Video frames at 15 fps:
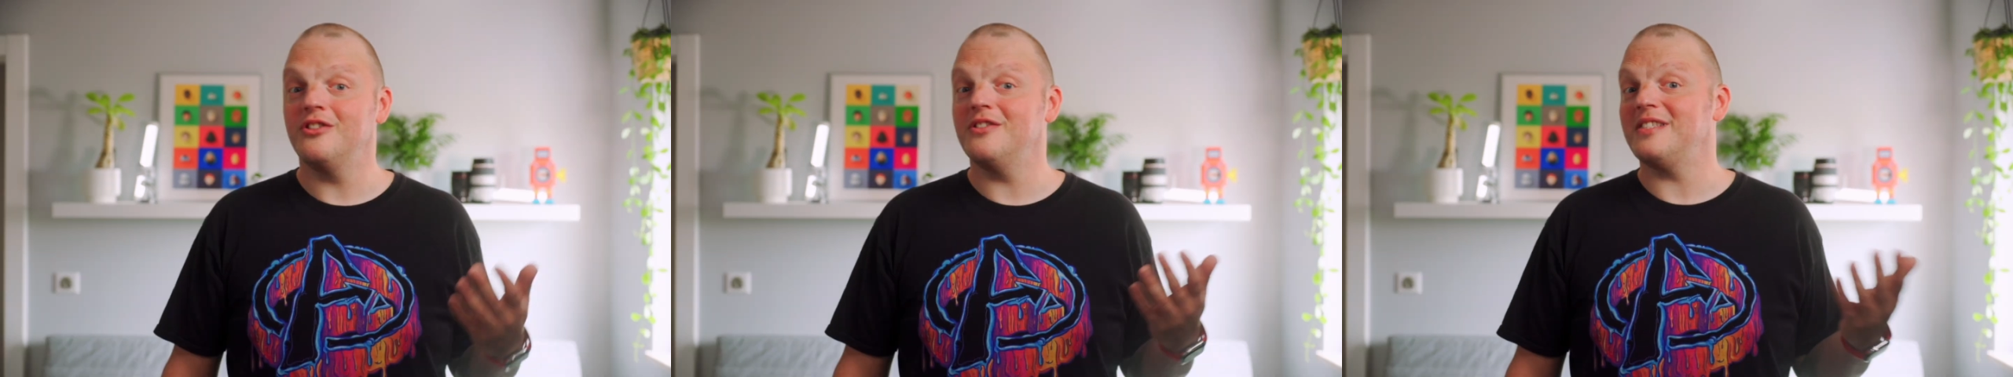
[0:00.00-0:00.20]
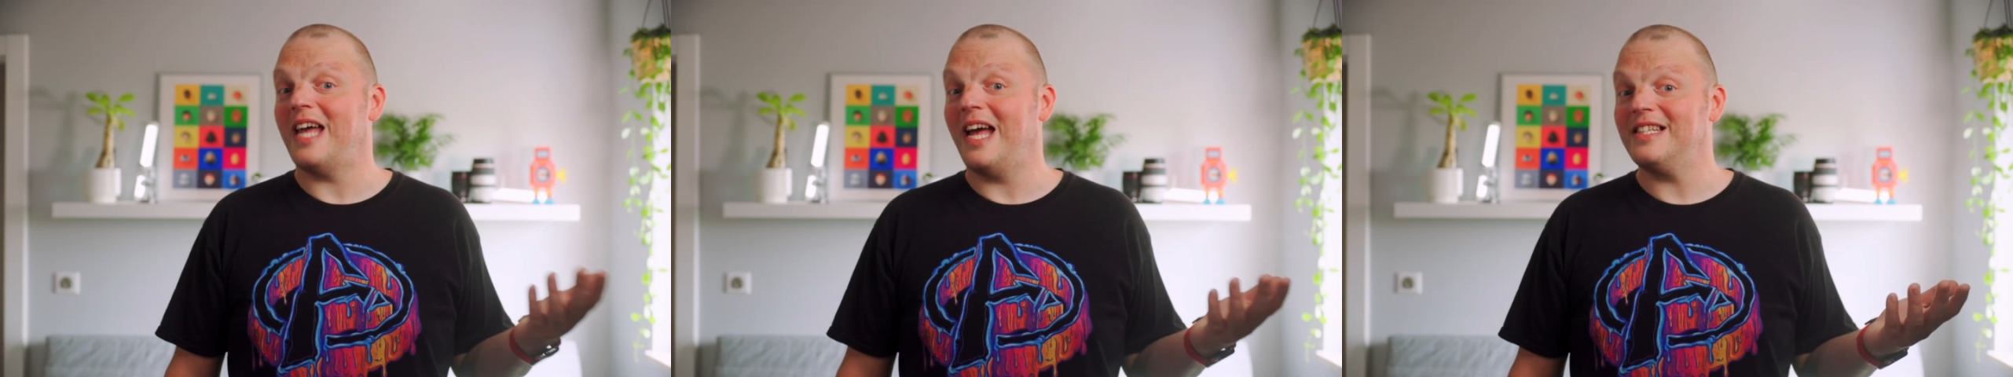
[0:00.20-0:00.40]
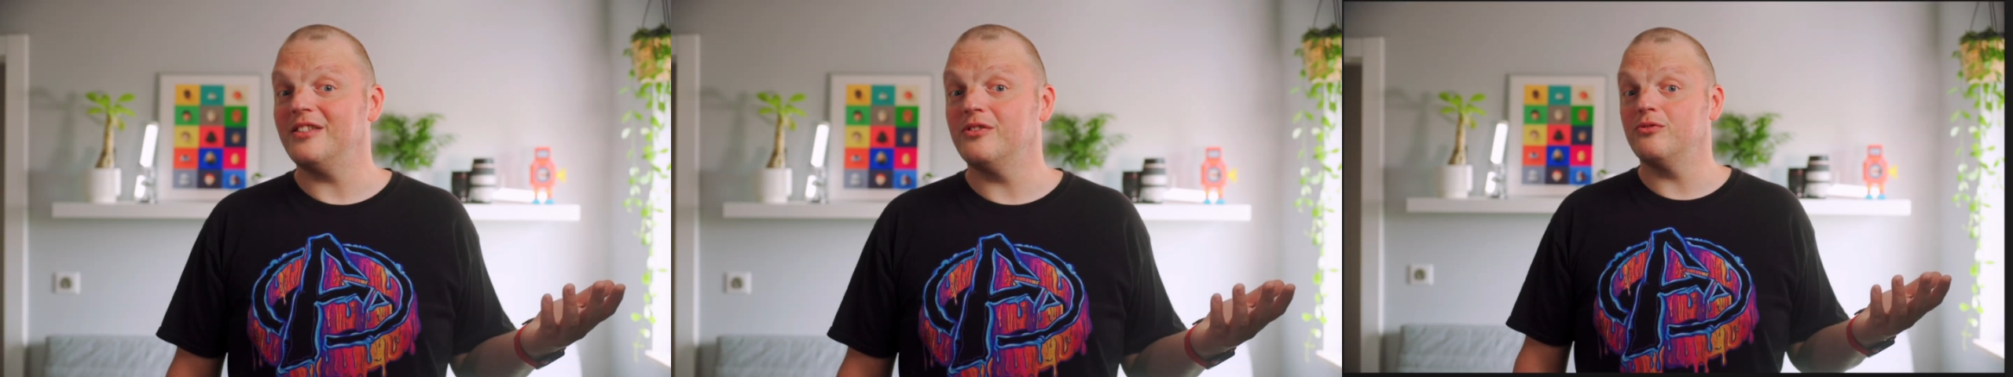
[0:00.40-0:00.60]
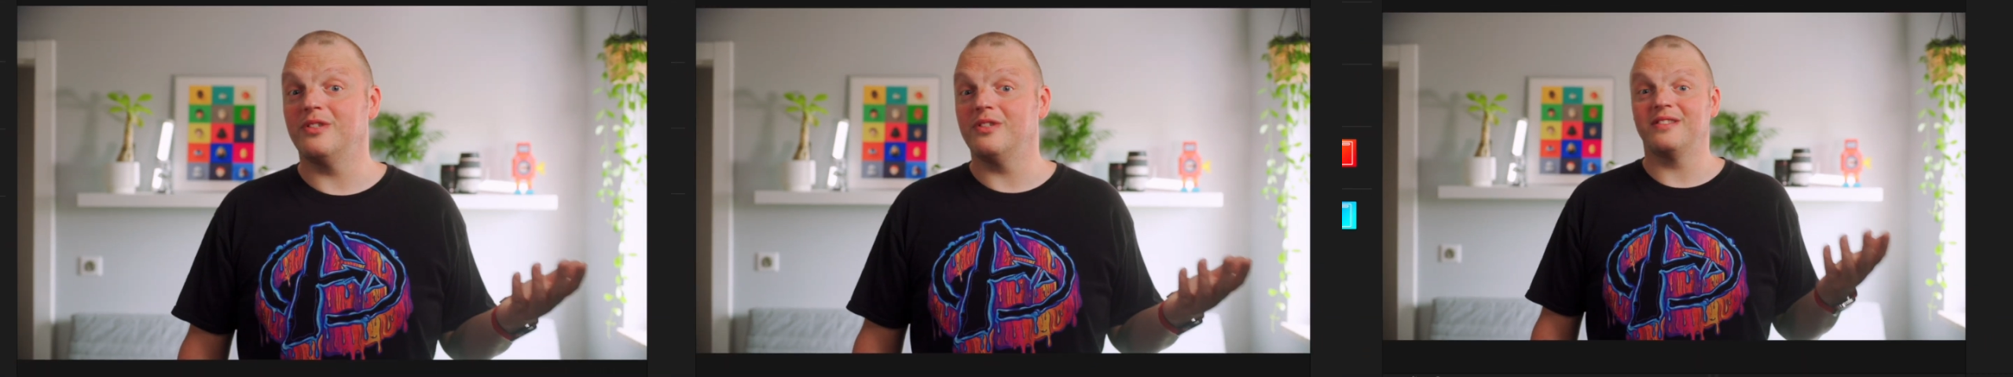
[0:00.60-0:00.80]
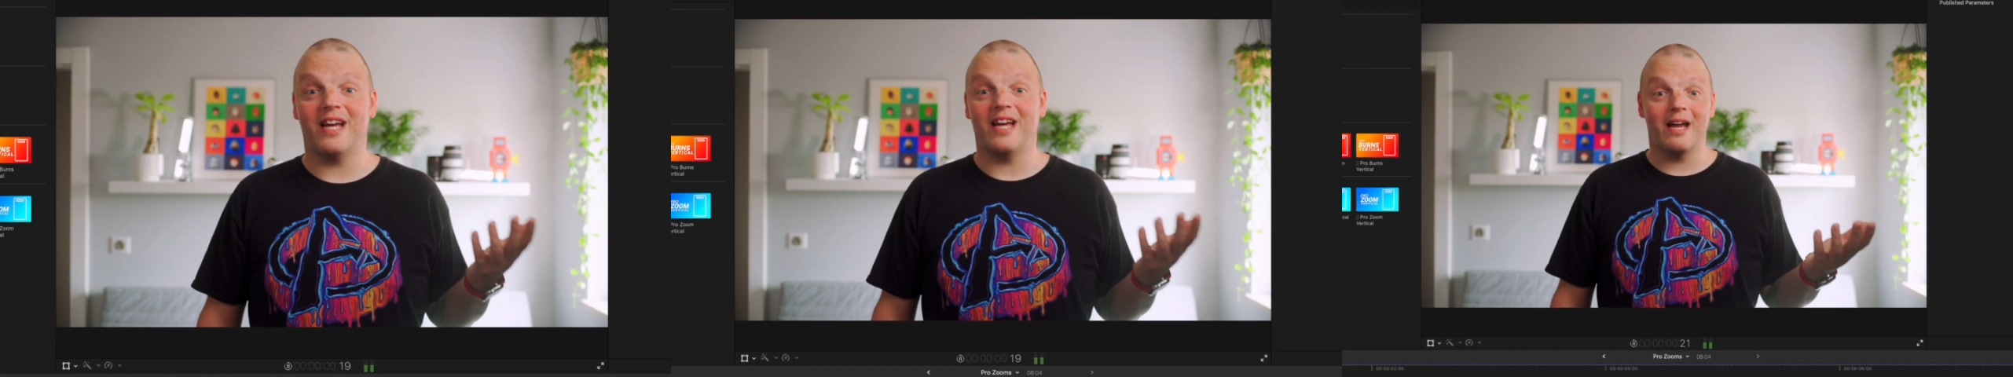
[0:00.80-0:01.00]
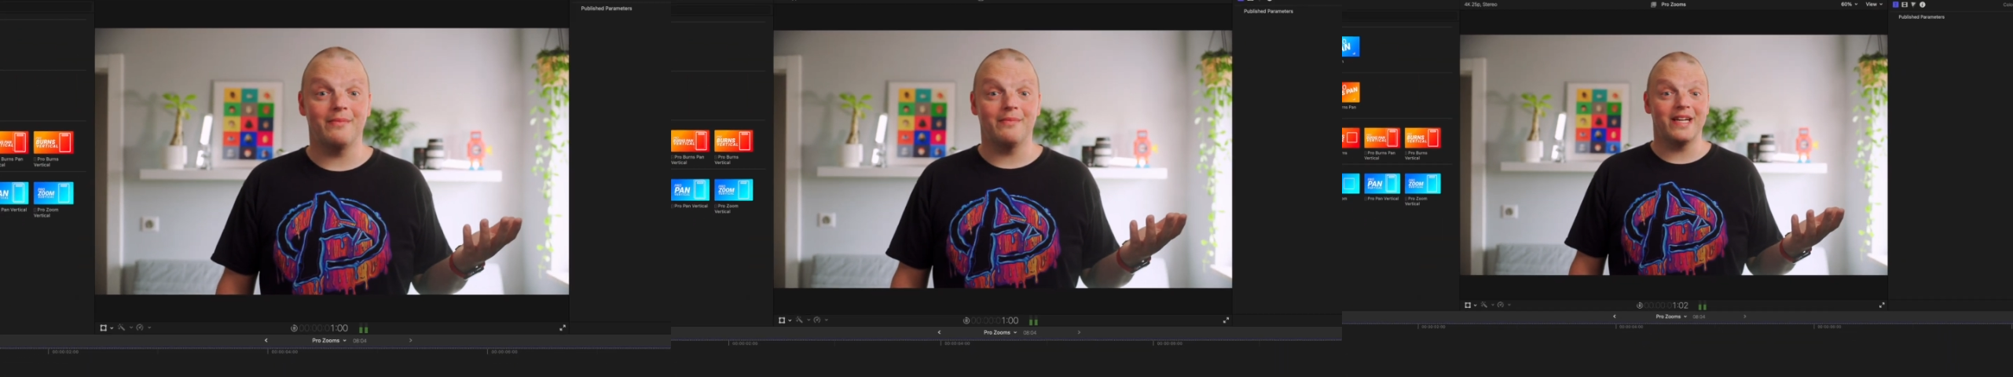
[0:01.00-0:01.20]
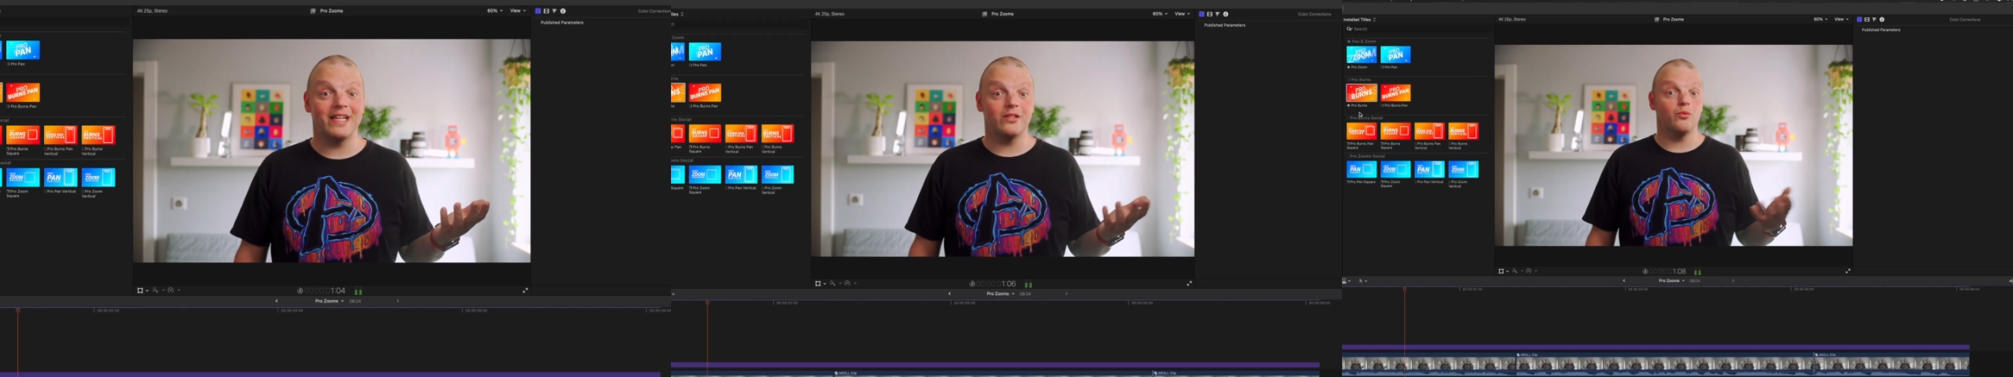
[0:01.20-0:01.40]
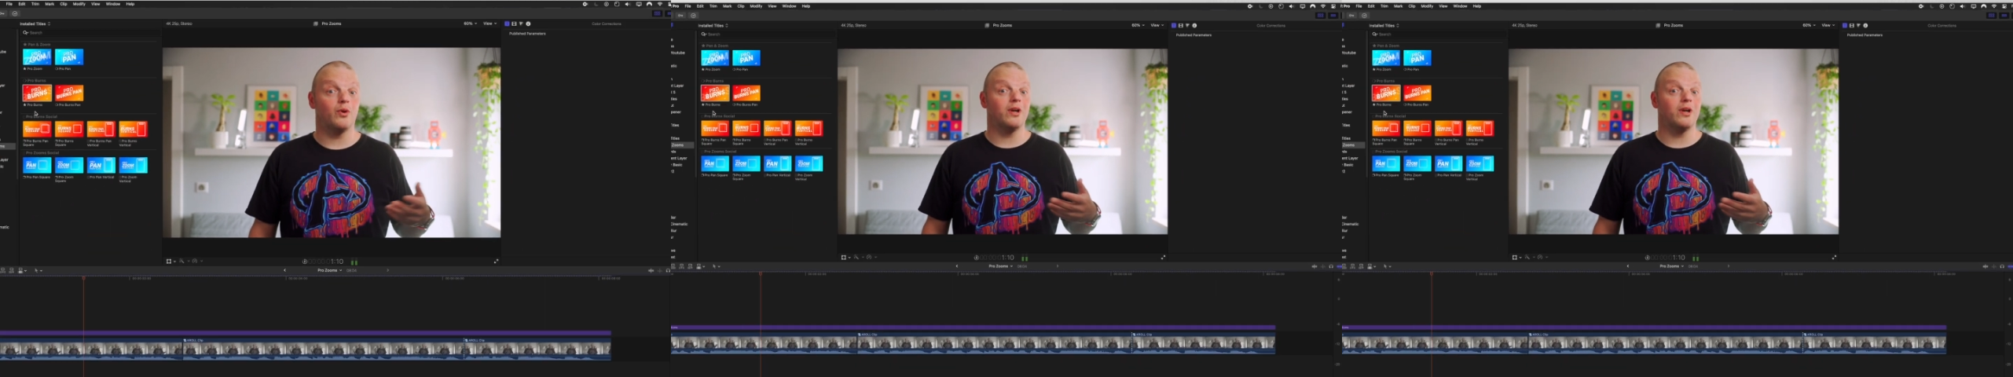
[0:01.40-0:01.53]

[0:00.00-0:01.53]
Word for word: Just add it to the timeline